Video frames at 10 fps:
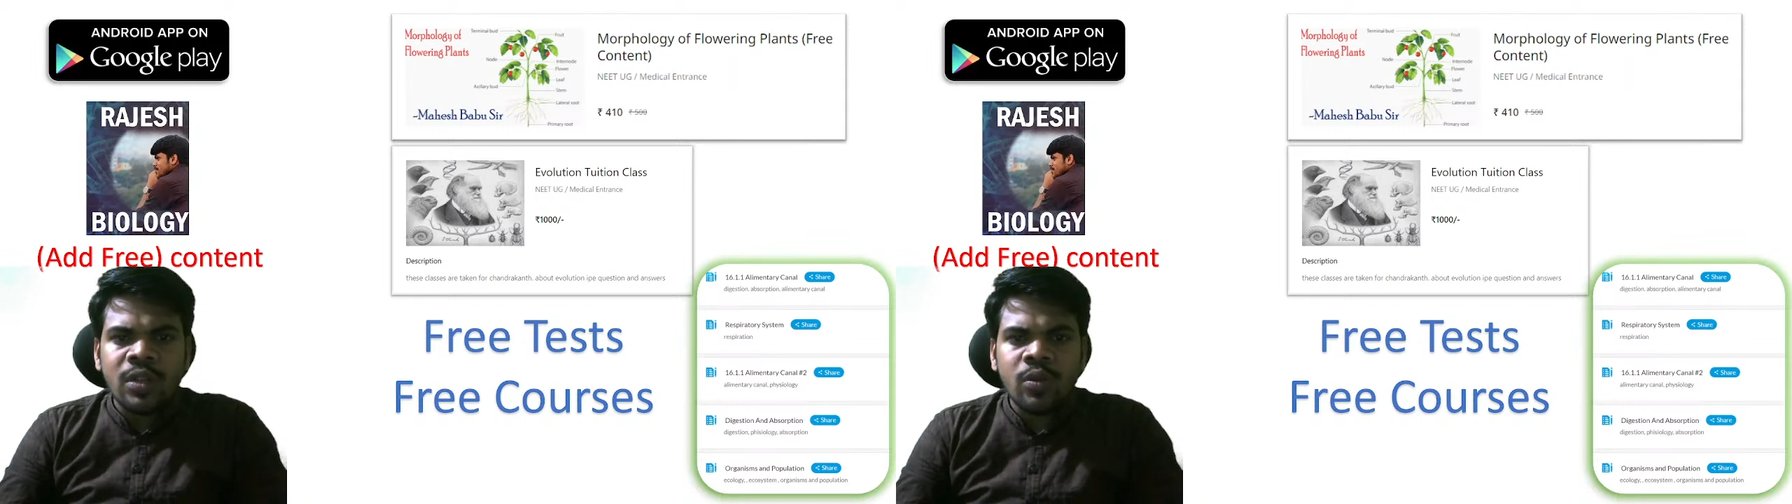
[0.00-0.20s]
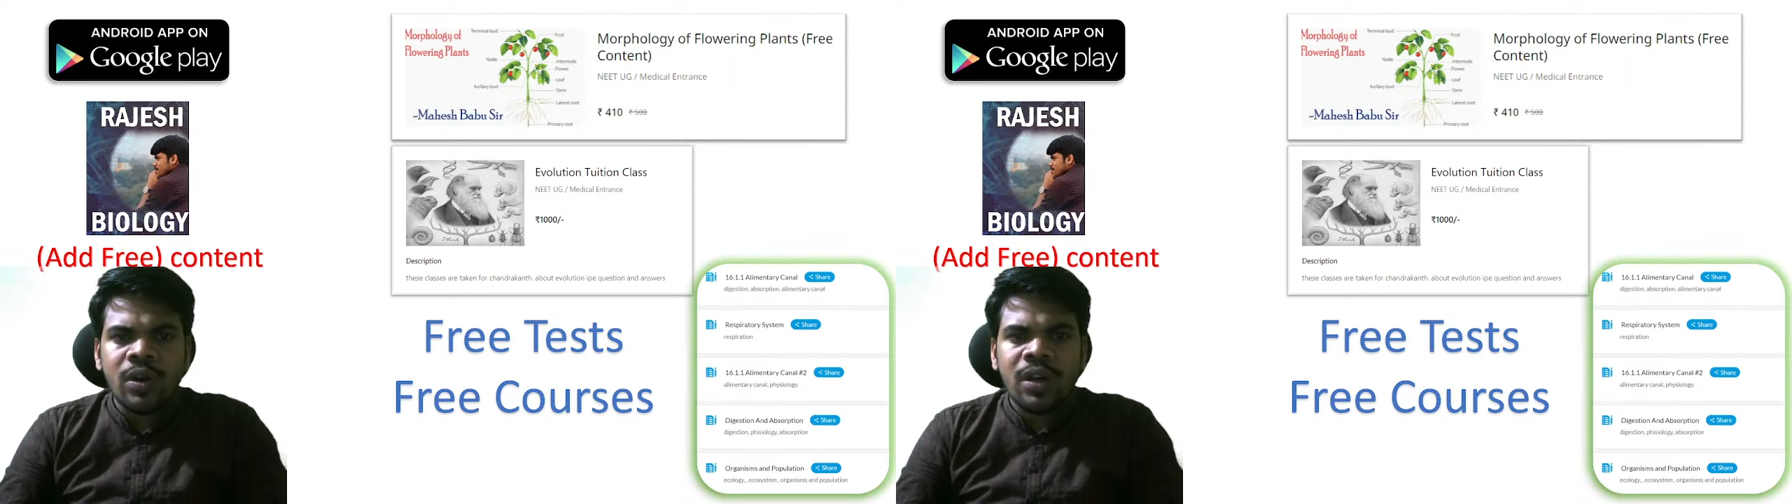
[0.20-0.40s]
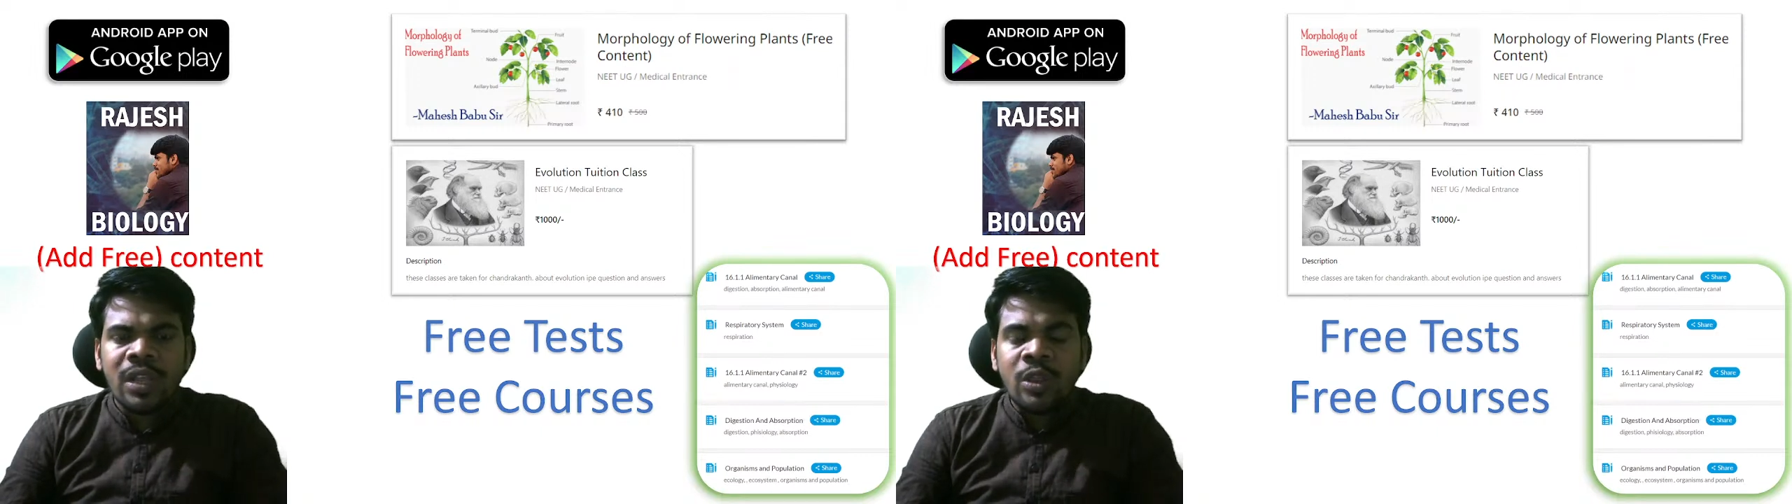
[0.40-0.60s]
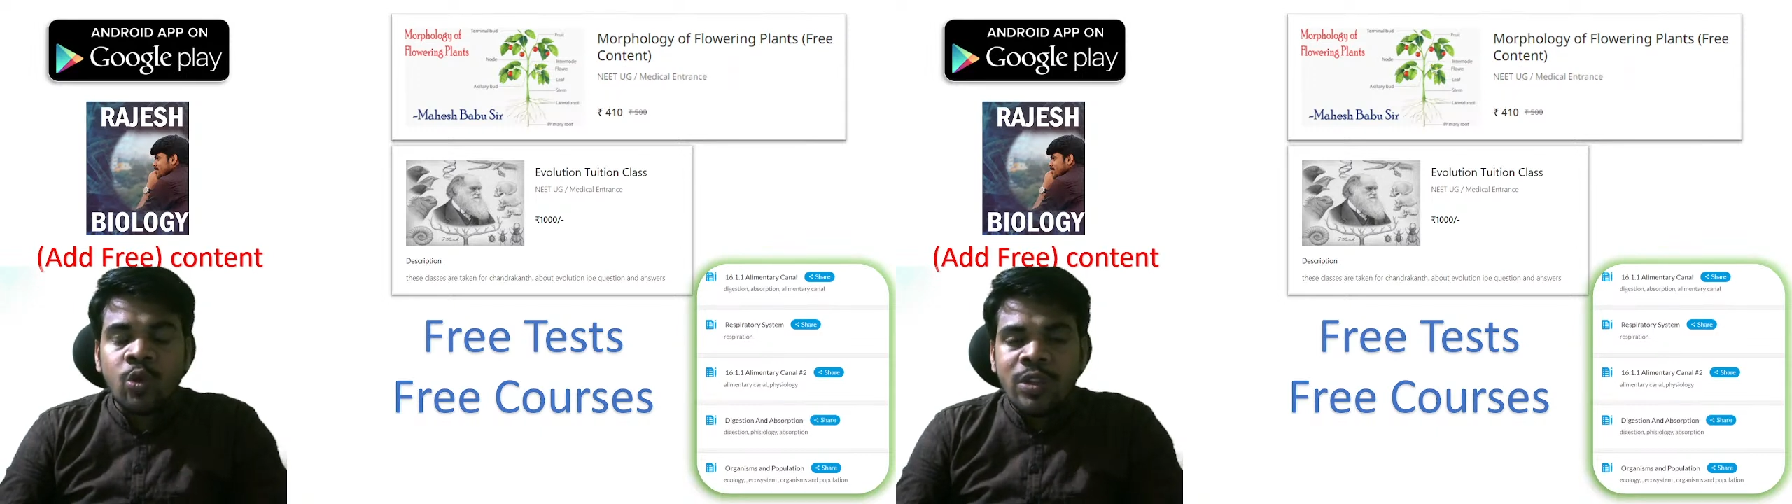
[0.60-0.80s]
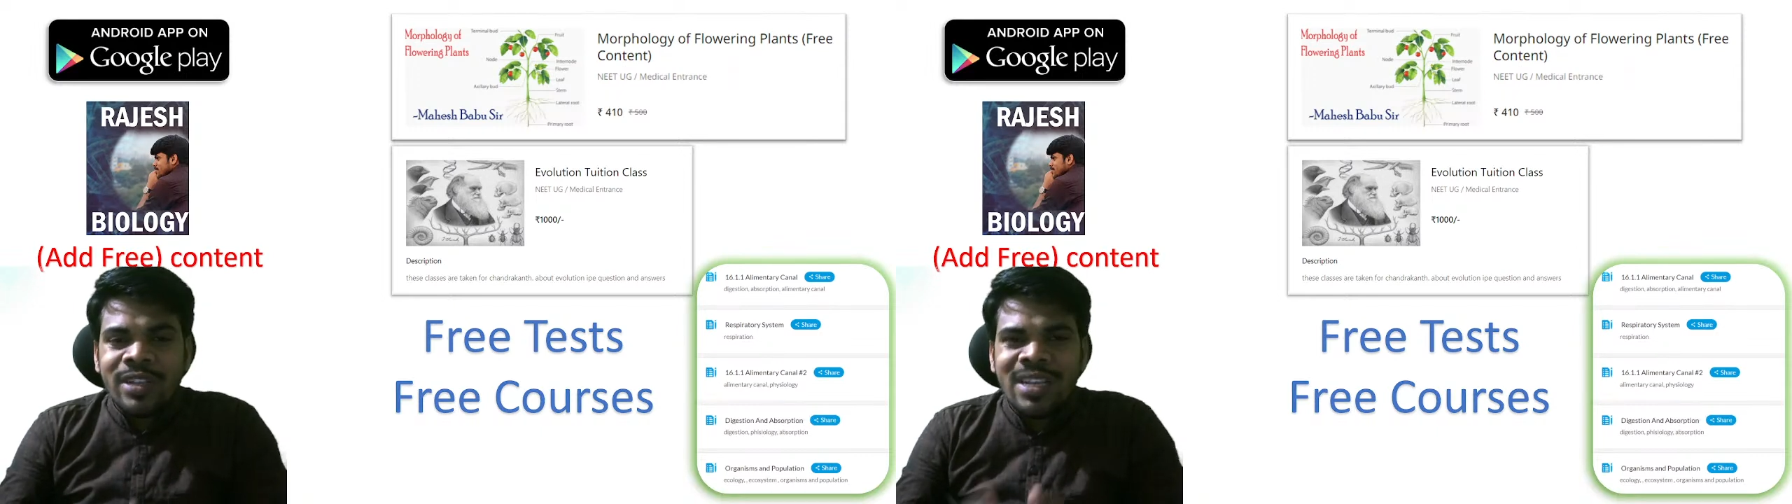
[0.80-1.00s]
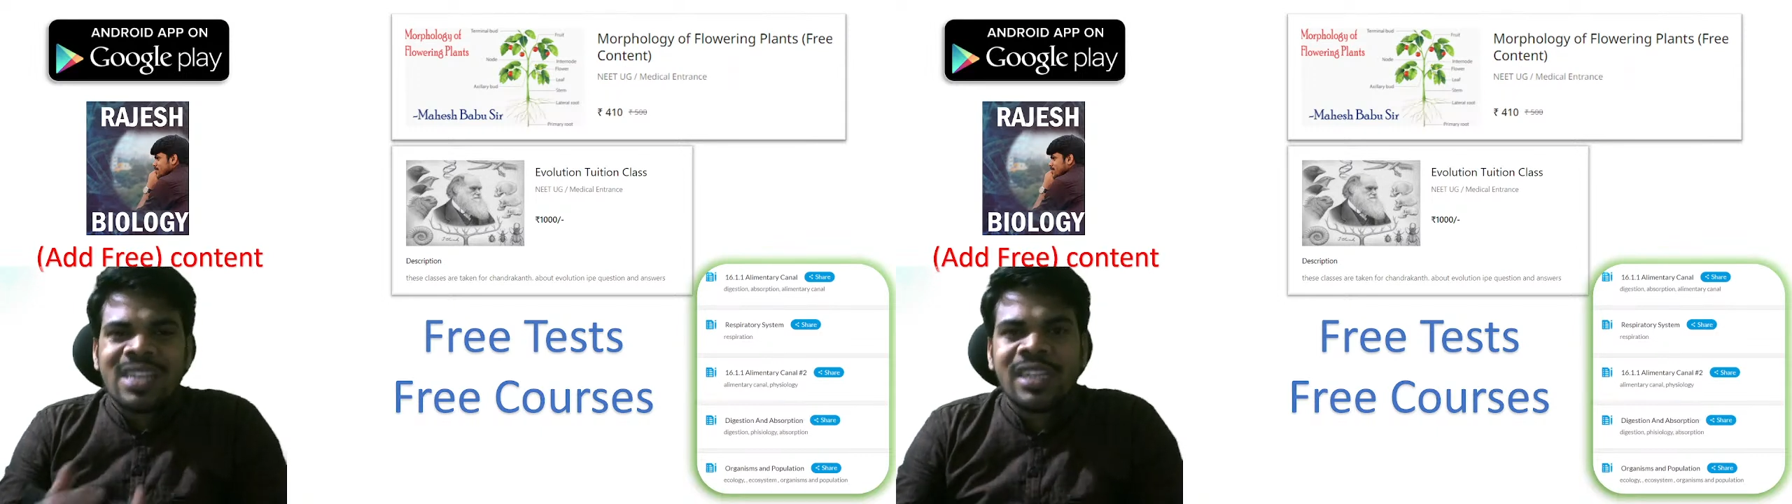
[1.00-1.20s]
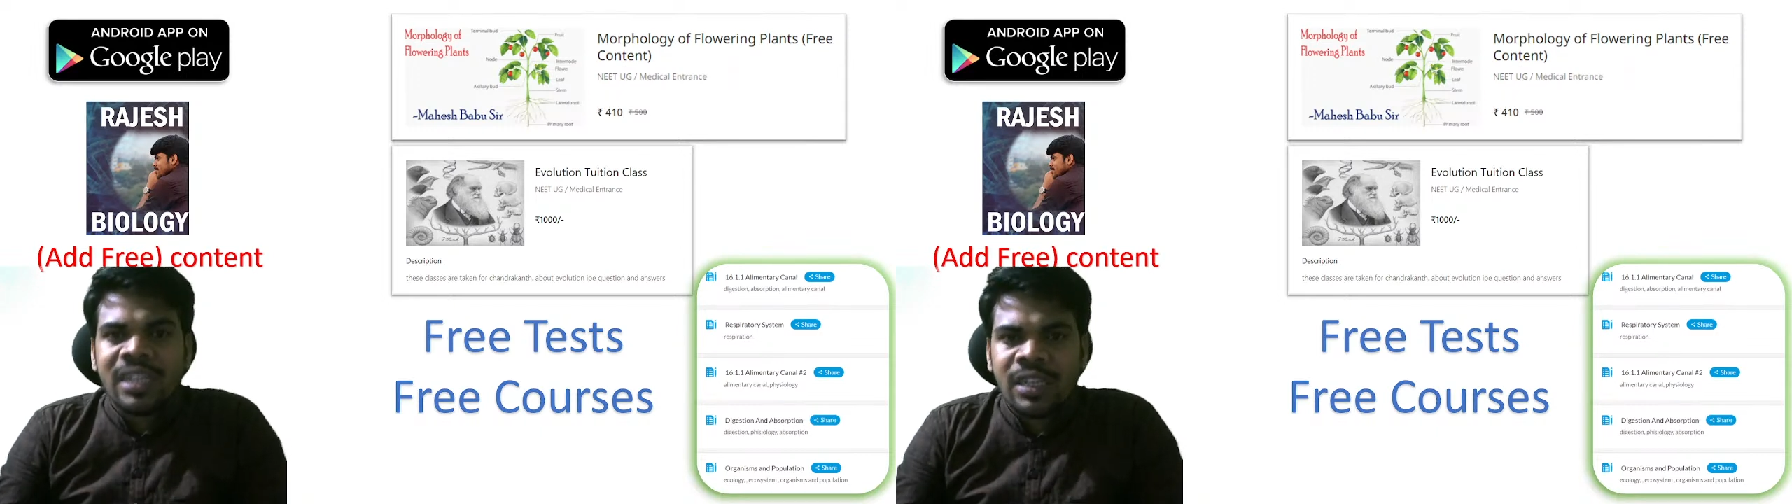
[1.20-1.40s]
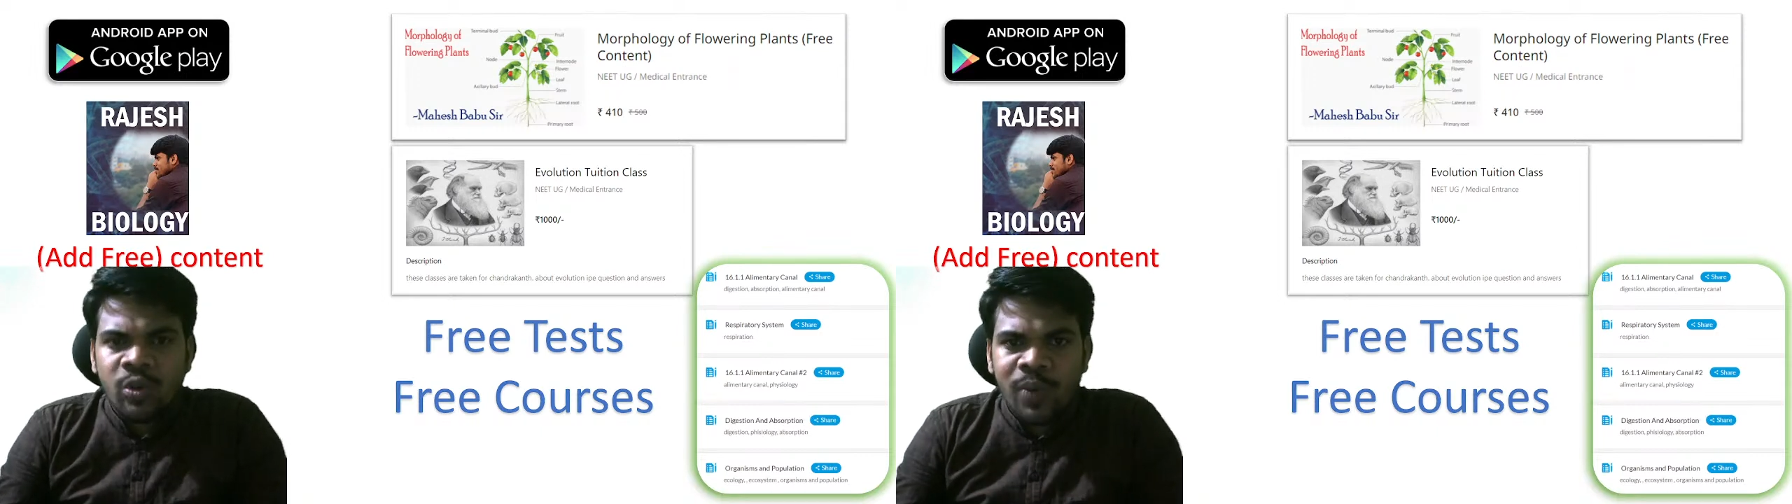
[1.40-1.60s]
who are enthusiastic to